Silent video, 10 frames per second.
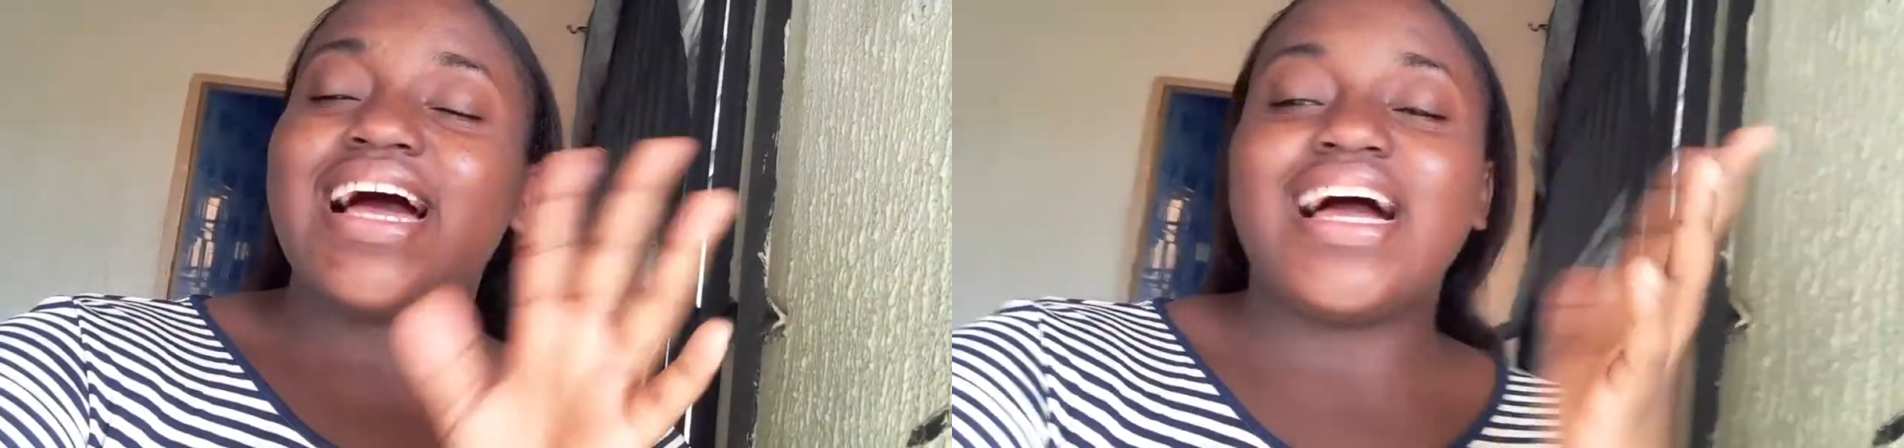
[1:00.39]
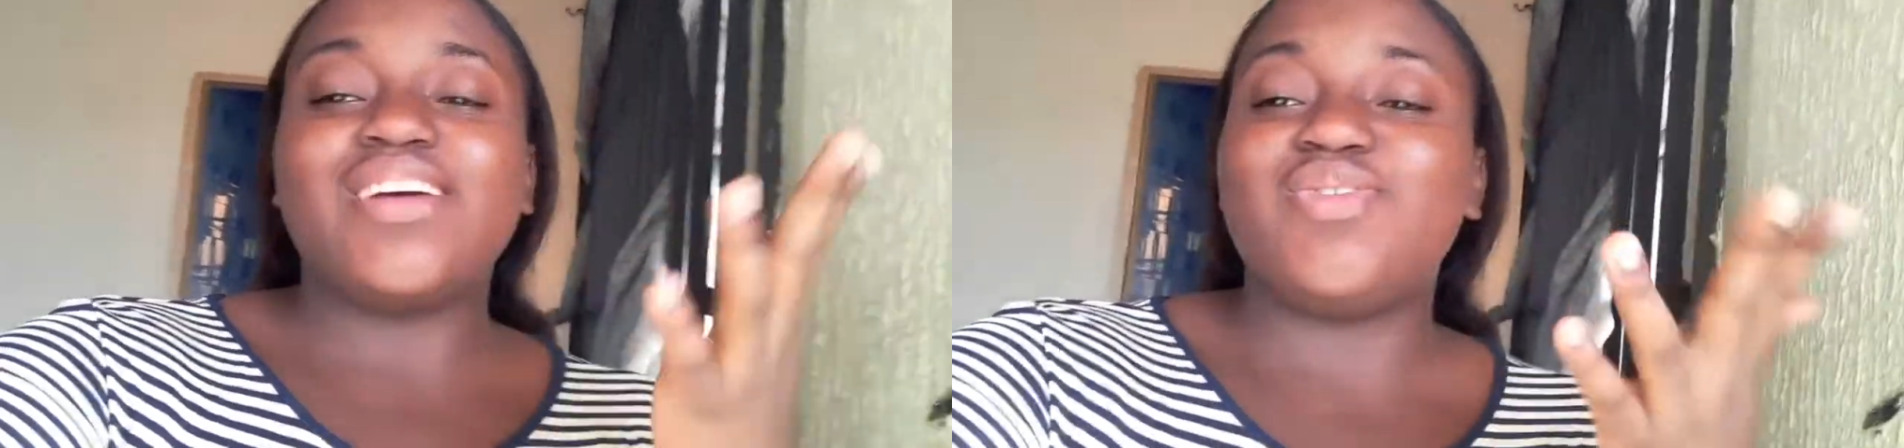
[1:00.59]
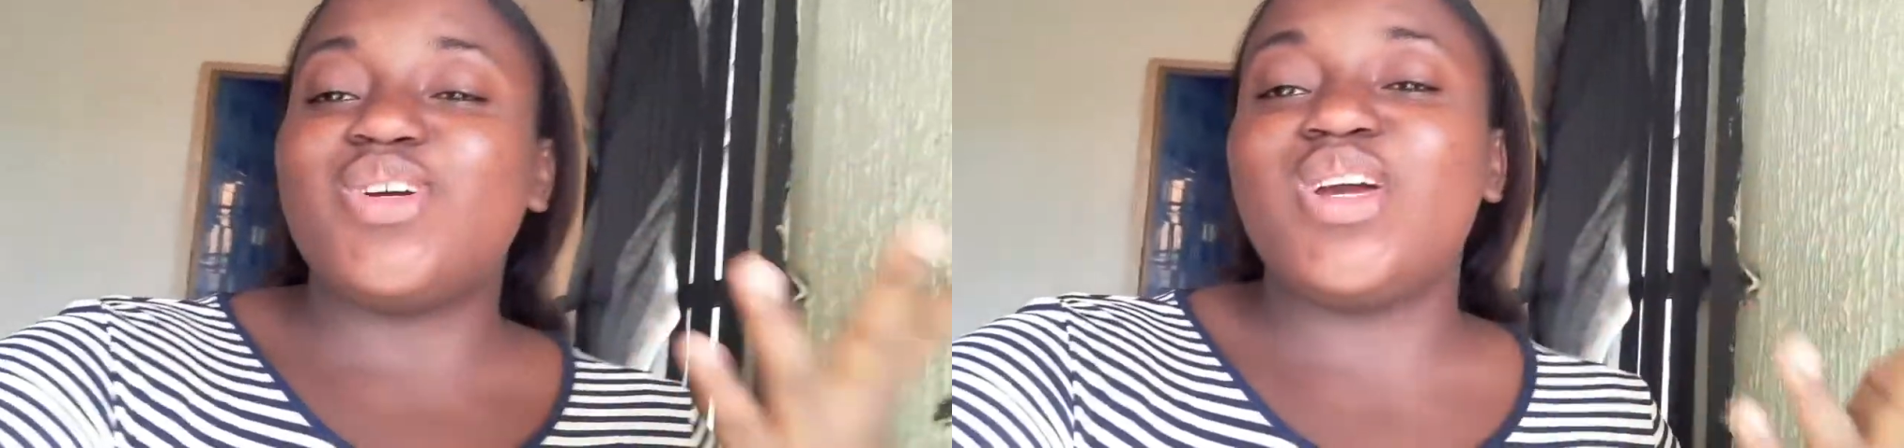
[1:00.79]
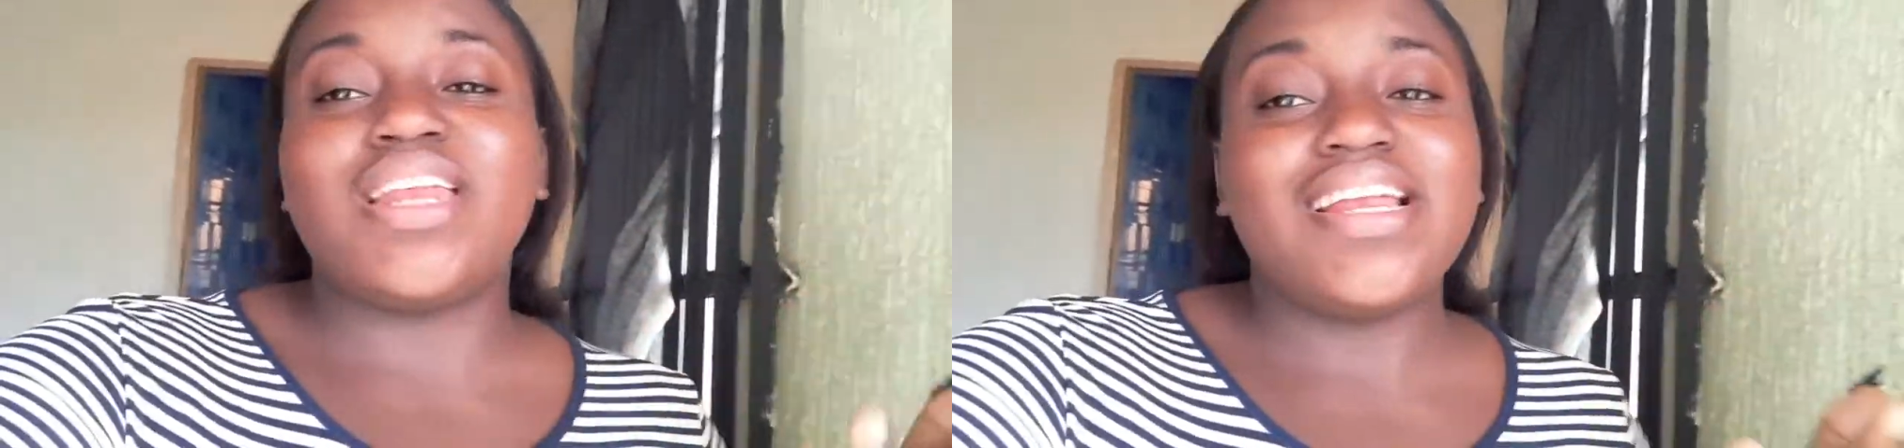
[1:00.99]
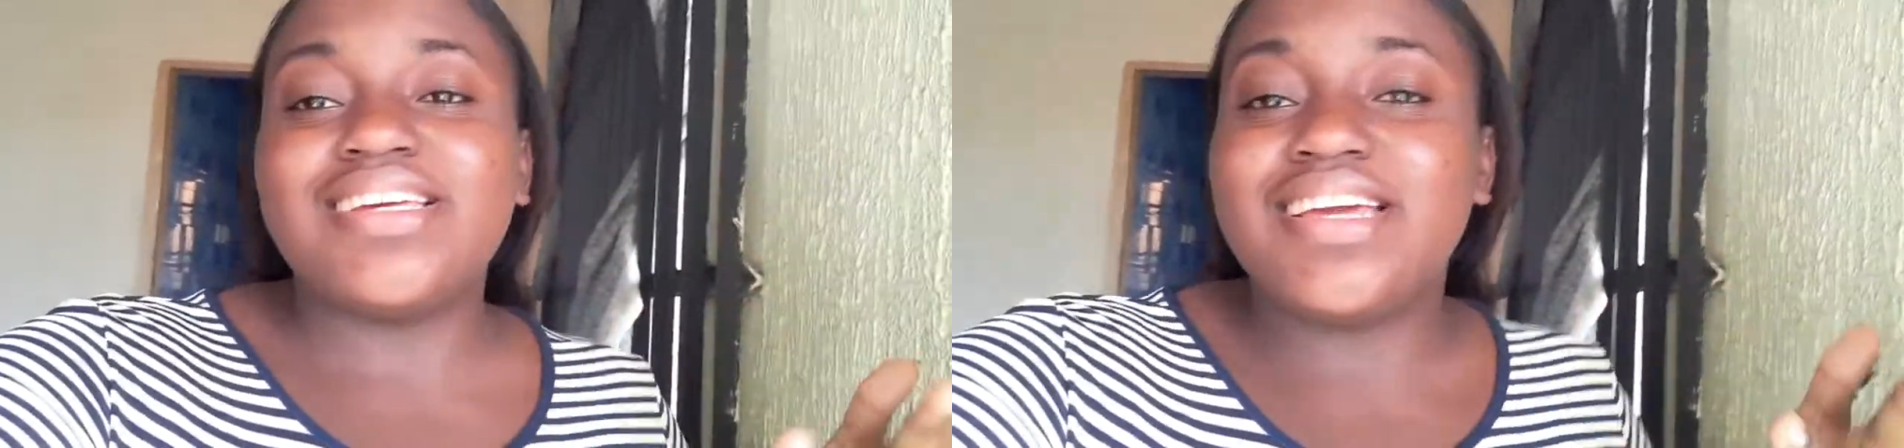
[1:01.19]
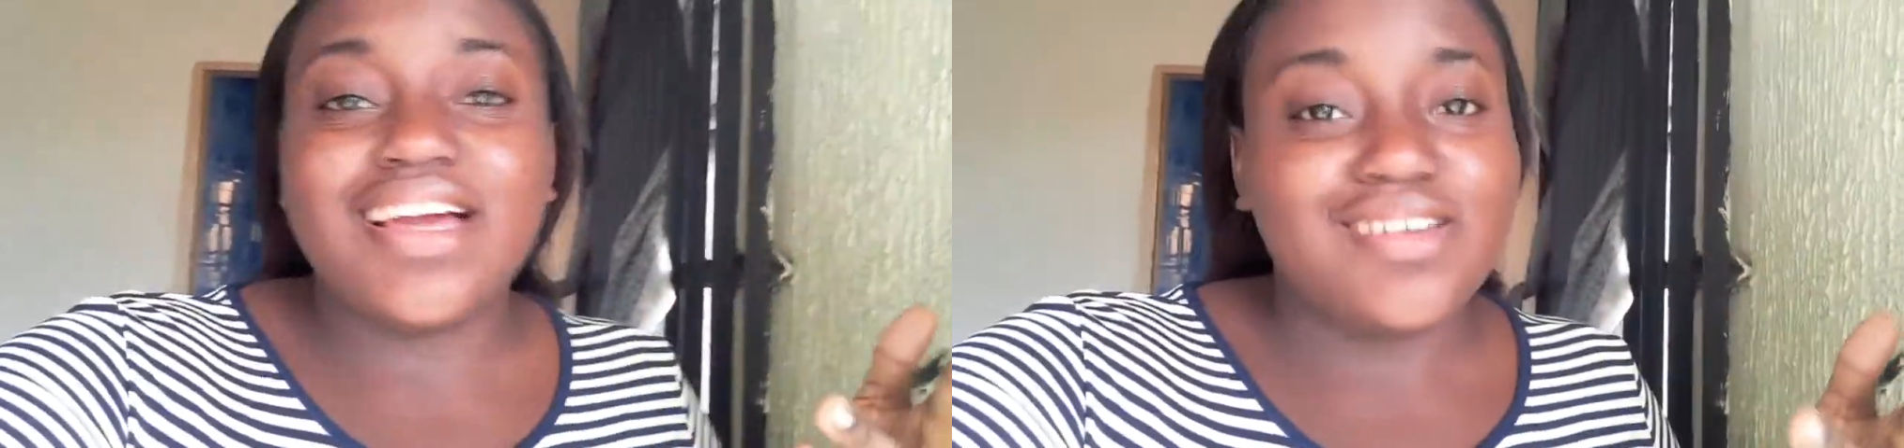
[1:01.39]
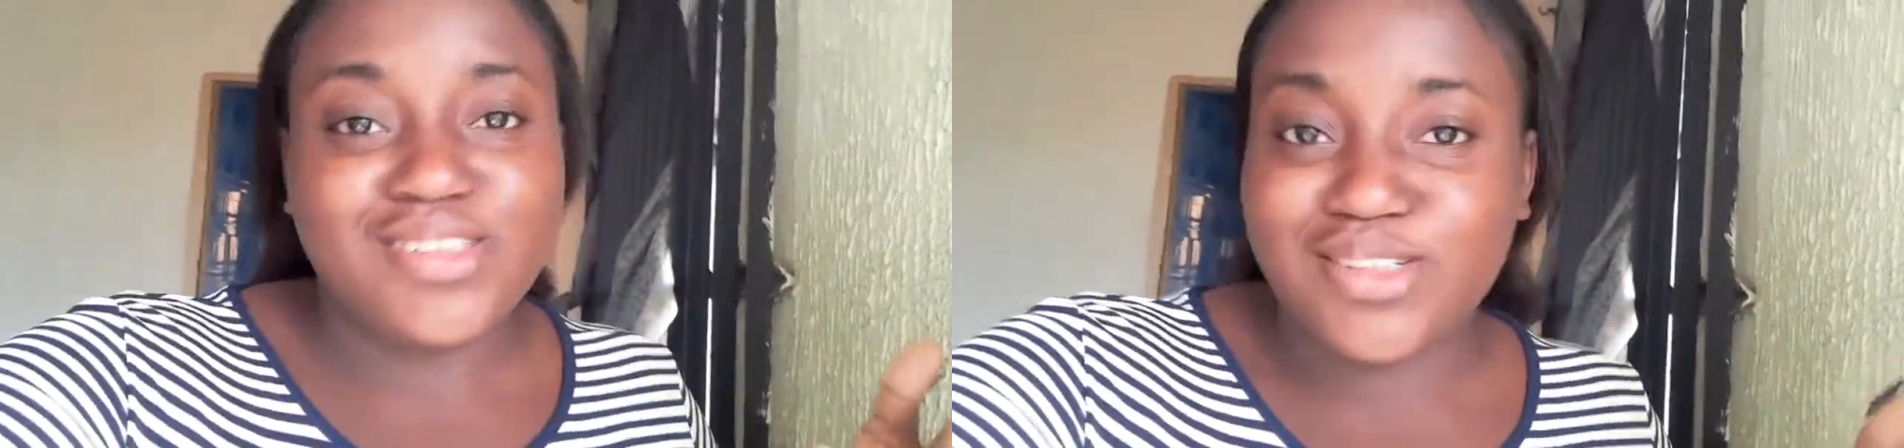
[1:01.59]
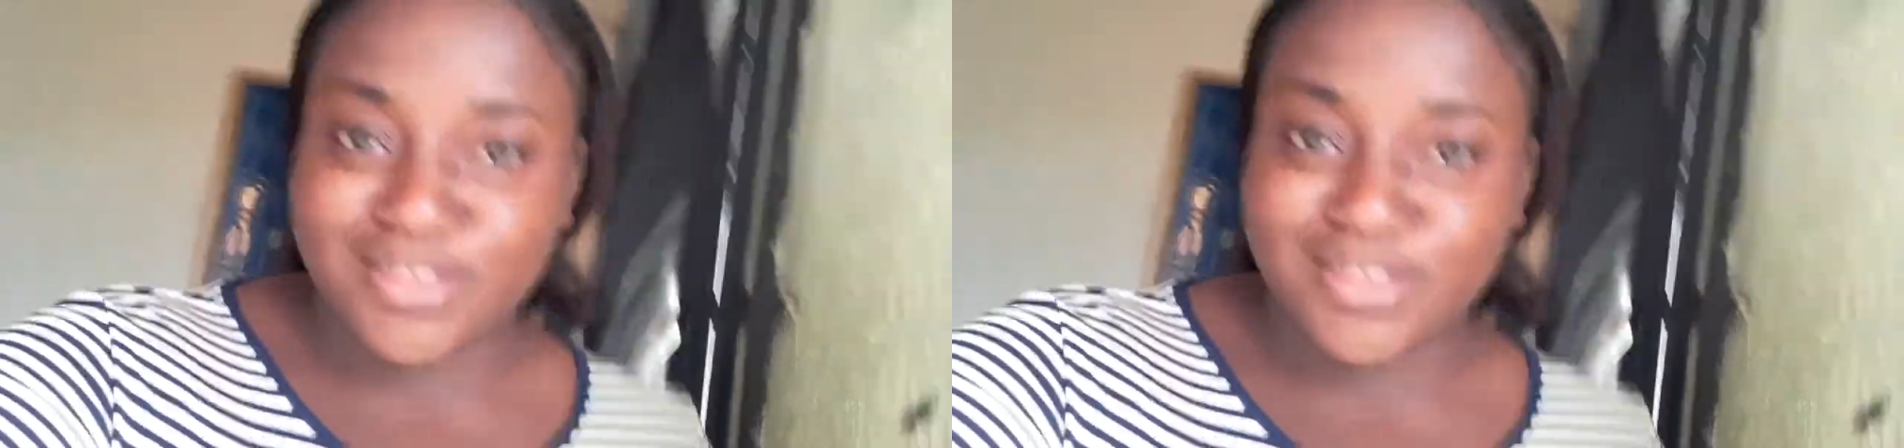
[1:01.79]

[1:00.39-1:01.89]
I figured I didn't got